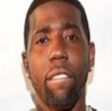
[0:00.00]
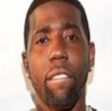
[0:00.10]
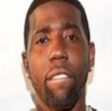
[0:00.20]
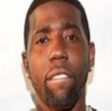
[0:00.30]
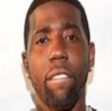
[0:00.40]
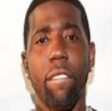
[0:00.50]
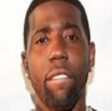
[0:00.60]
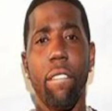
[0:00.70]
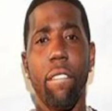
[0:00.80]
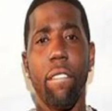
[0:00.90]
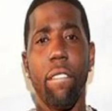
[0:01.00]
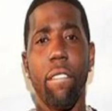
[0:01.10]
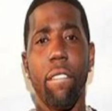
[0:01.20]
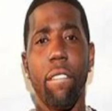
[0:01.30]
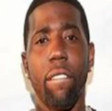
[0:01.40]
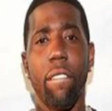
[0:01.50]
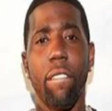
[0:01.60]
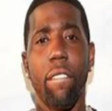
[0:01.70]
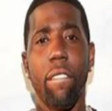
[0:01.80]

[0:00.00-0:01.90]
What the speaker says: (no one is talking)